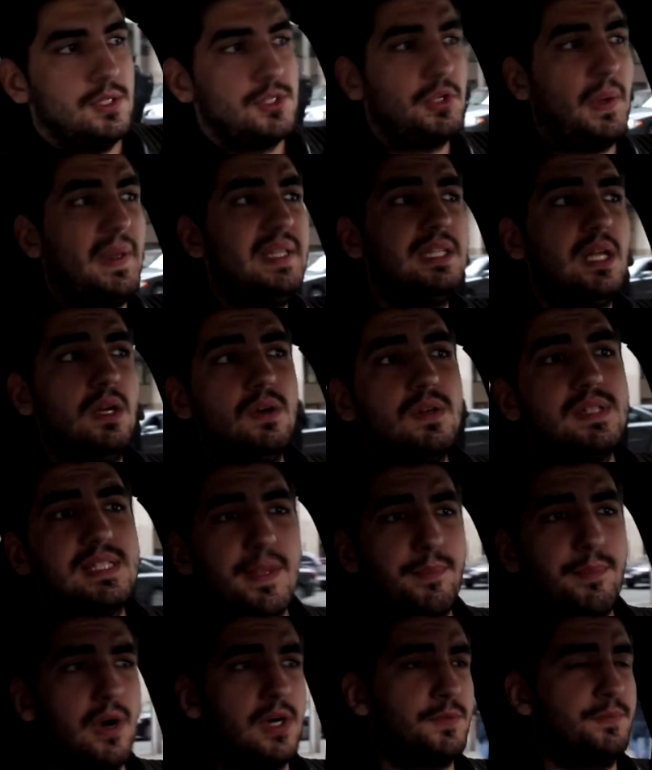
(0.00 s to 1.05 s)
So in the looks
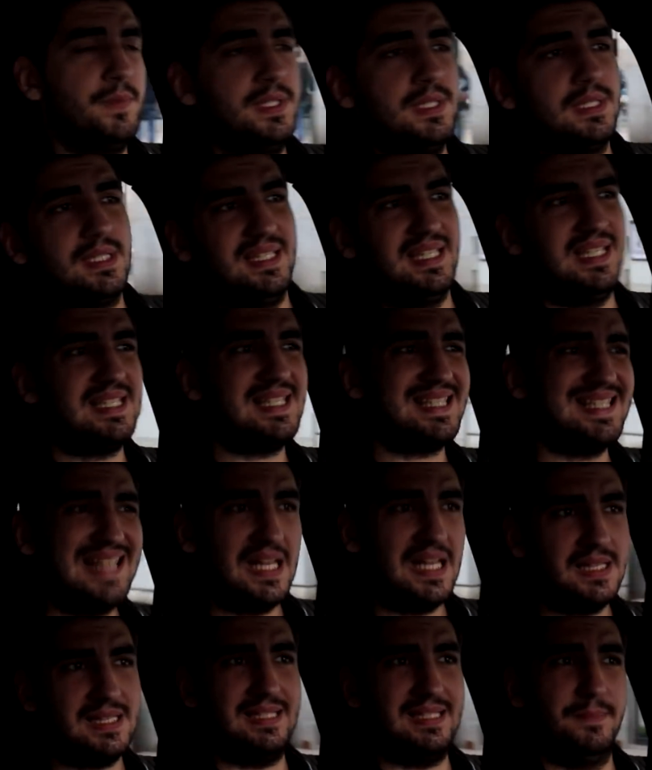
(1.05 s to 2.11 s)
department, it's
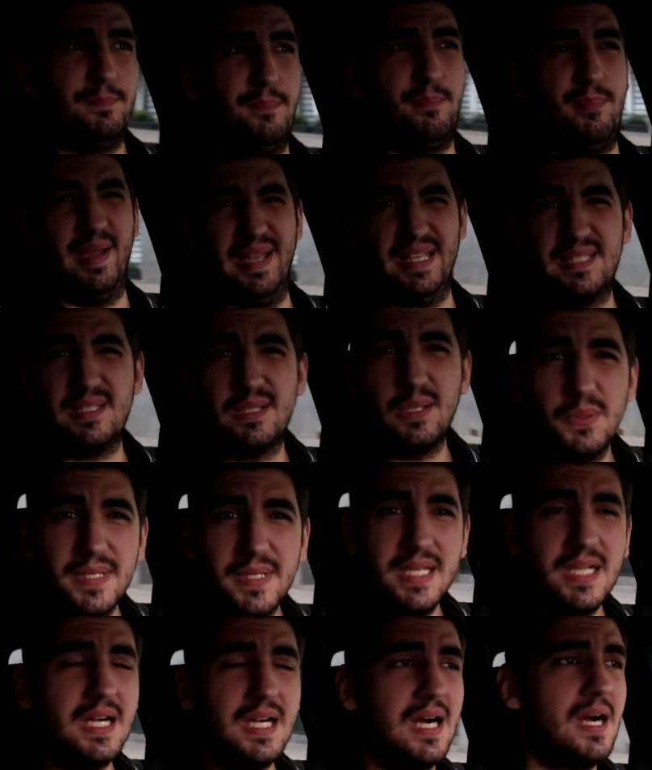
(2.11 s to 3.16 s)
not the best
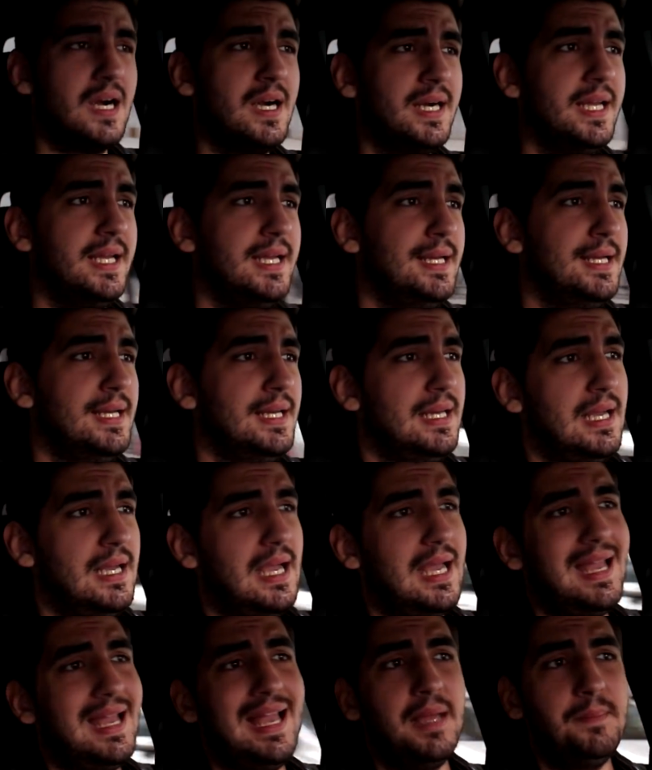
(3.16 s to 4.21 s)
looking car,
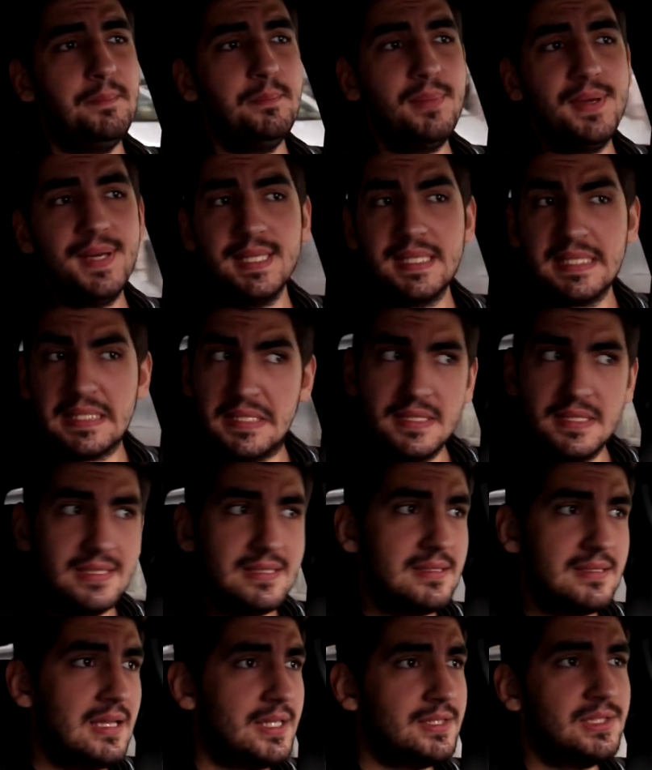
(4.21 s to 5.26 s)
but it's
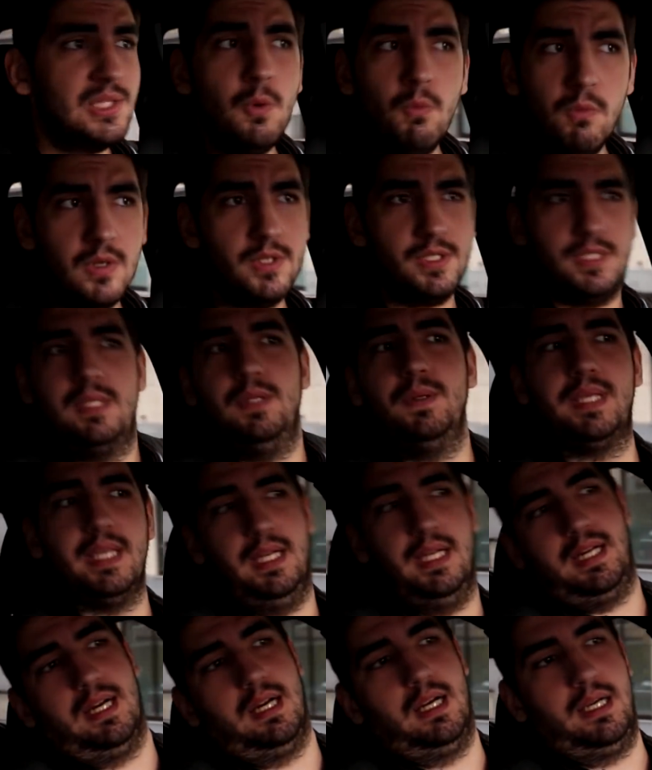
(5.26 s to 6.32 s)
not the worst
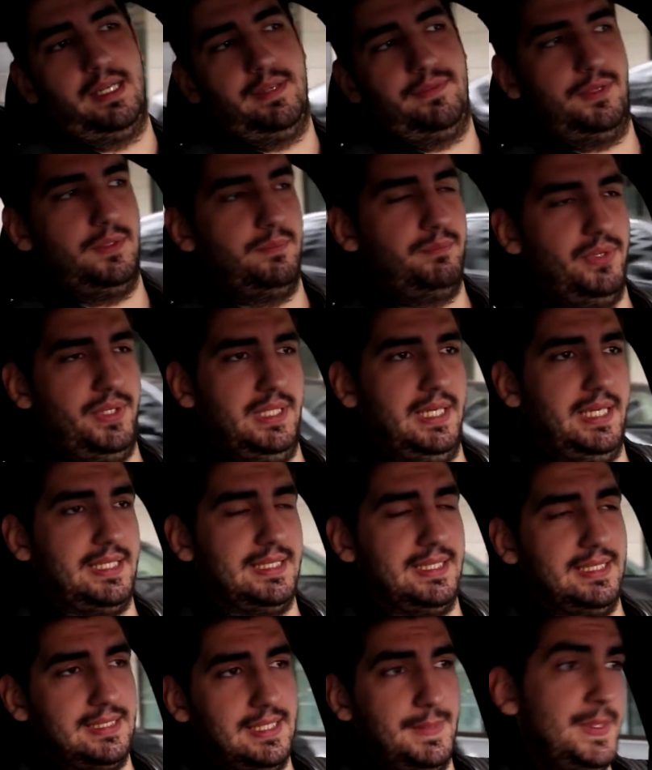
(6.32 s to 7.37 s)
looking car, if you put it like
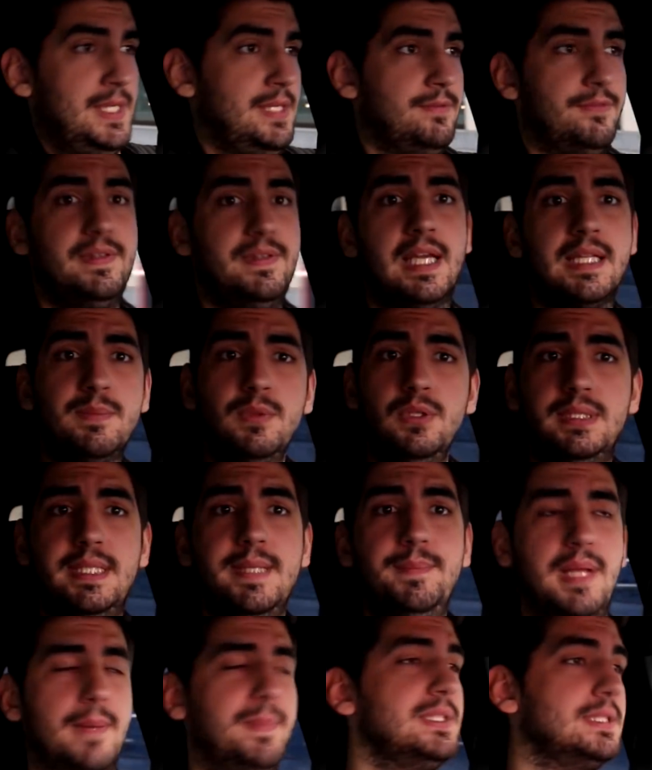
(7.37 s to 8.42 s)
that. I mean, Fiat
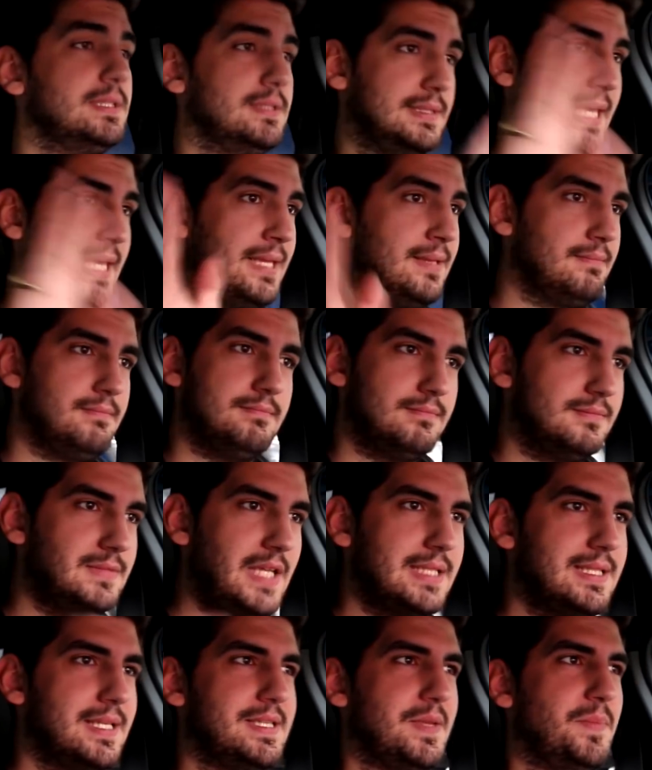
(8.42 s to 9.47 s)
Multipla, but that
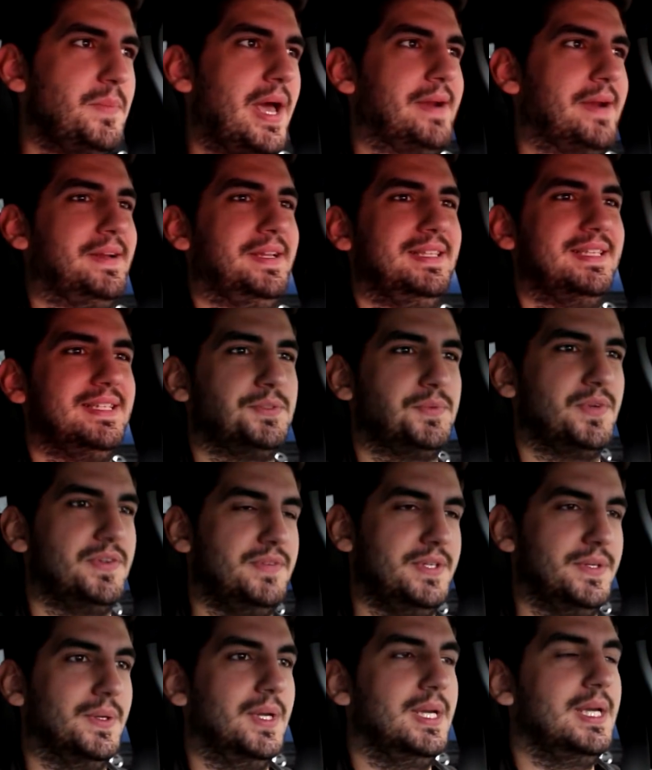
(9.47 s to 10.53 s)
doesn't matter in this
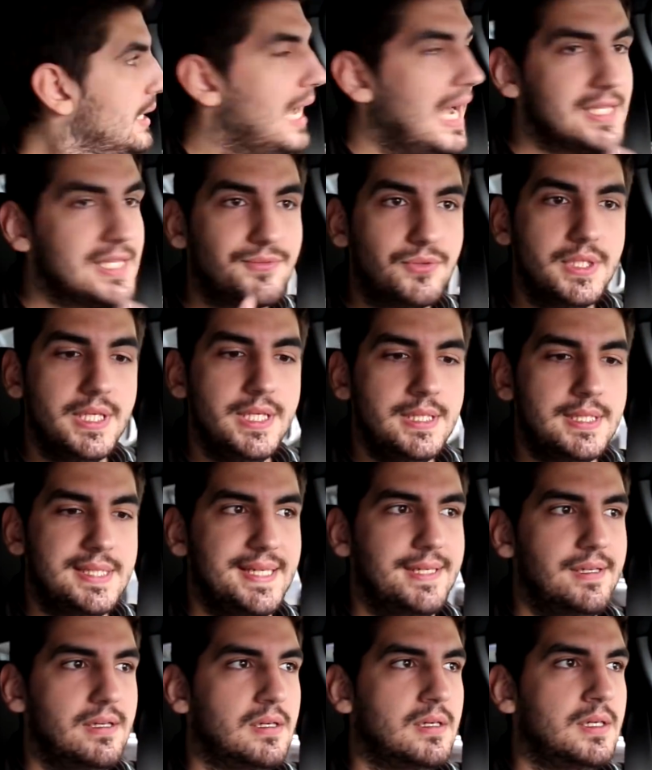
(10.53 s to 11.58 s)
review. As for the
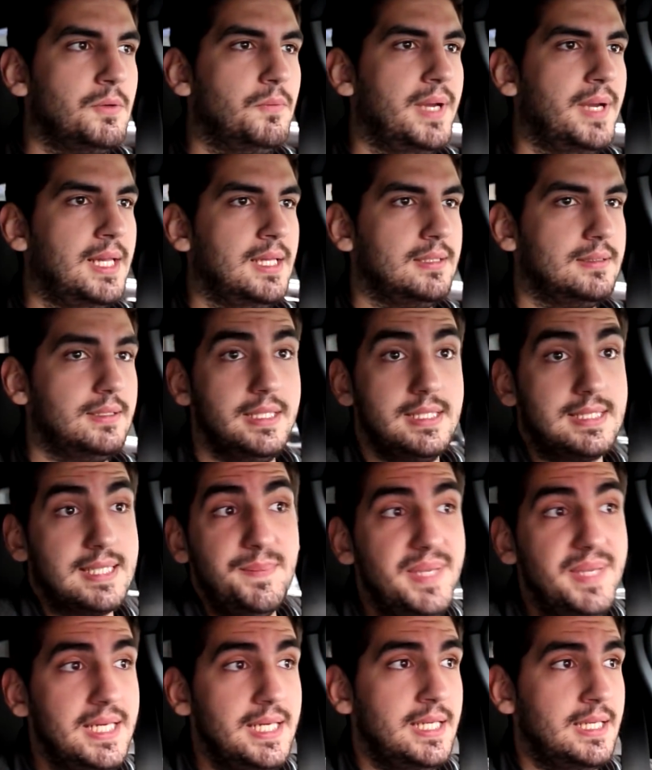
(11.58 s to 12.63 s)
interior, well, it's a
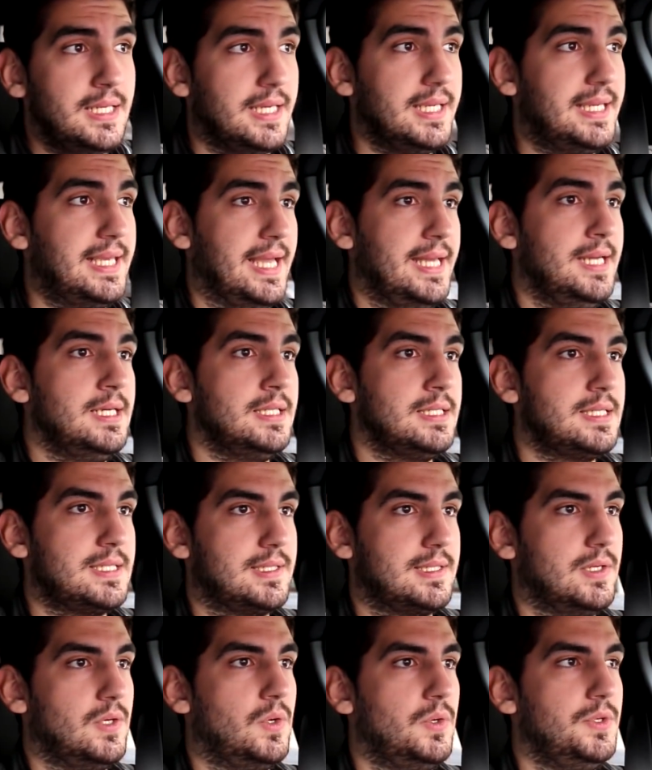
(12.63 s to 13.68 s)
Mini again,
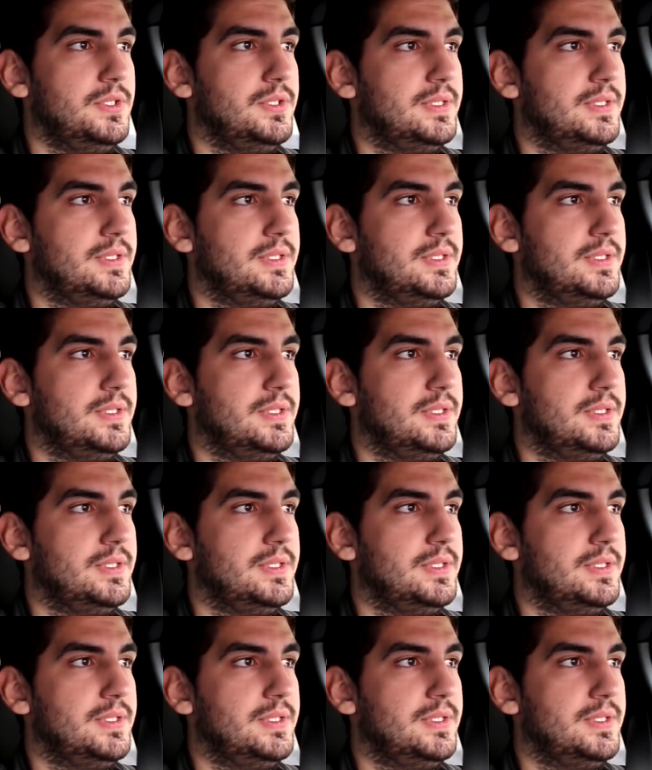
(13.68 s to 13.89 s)
so you